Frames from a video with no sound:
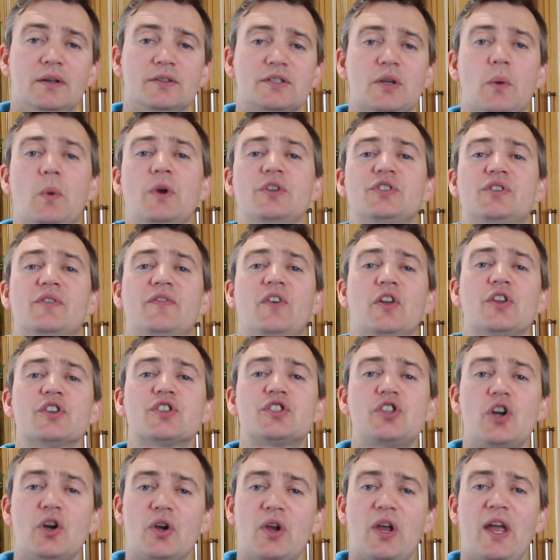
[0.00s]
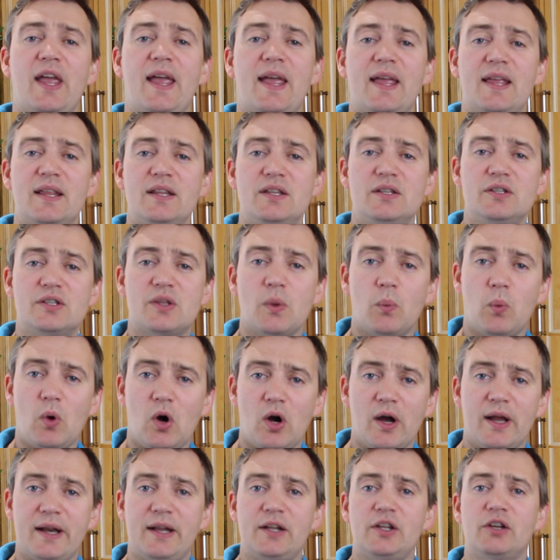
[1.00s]
So once you've got the stock and the
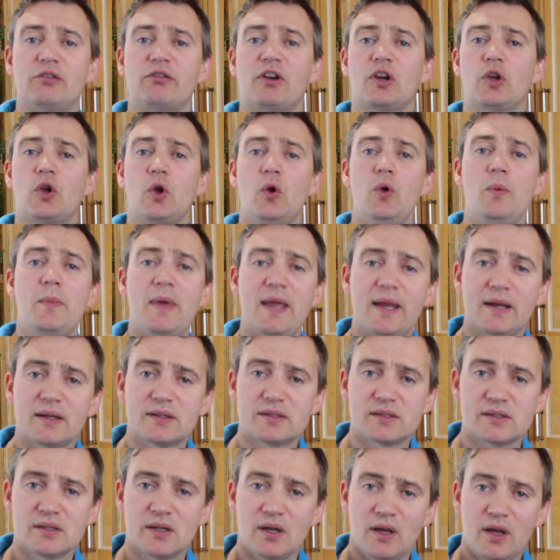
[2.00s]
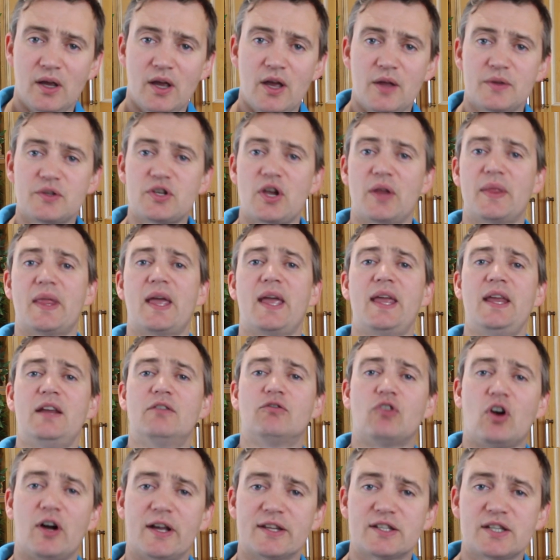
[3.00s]
wine in your Ragu mix, turn the
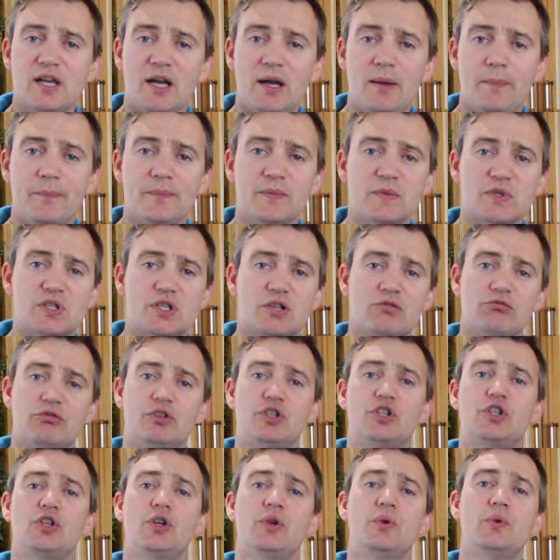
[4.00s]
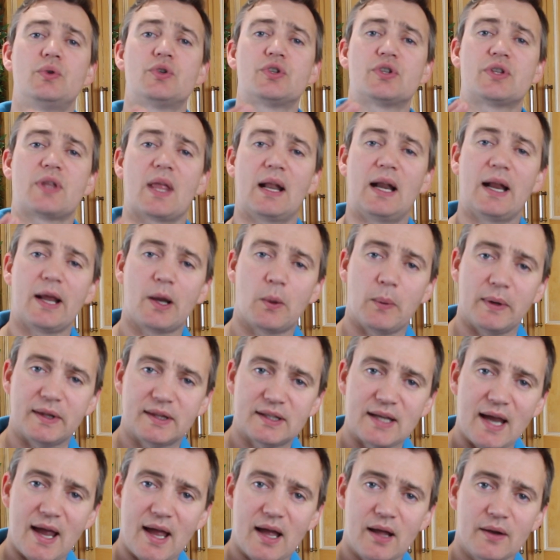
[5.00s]
heat right up to reduce the
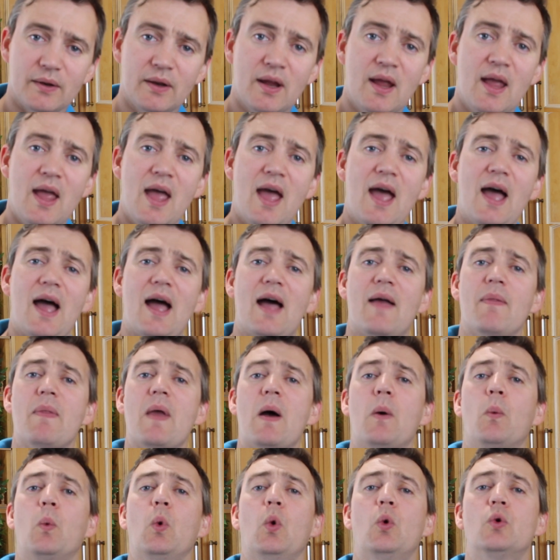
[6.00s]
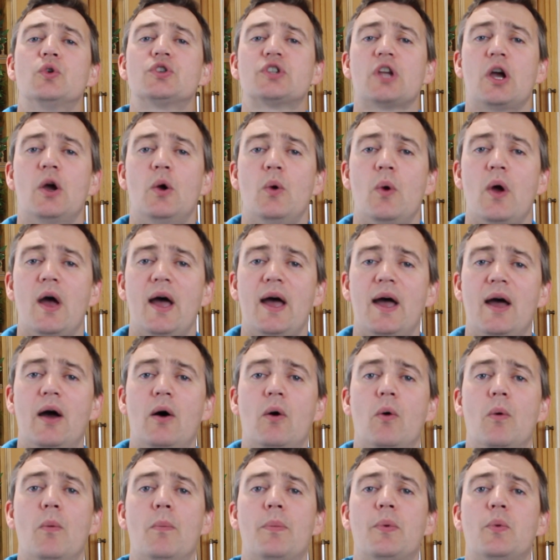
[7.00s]
liquid down, and that will also
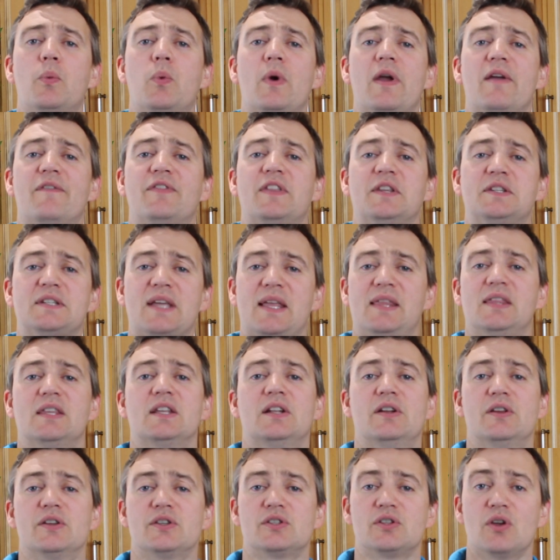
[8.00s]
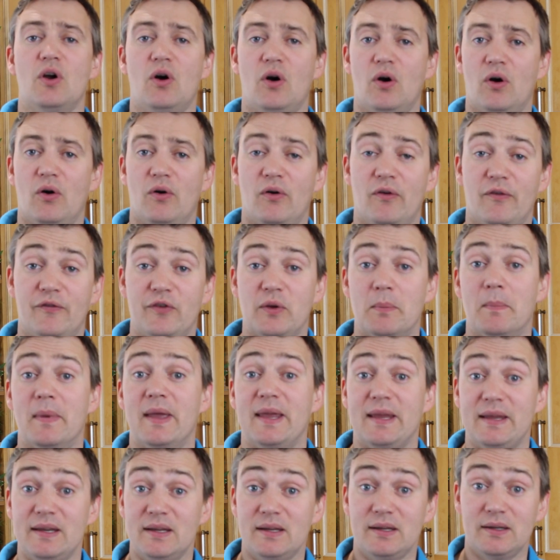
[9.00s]
help with the tenderness of your
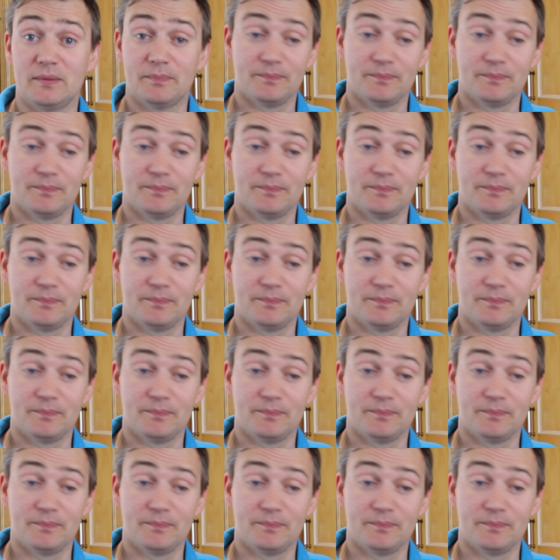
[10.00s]
meat.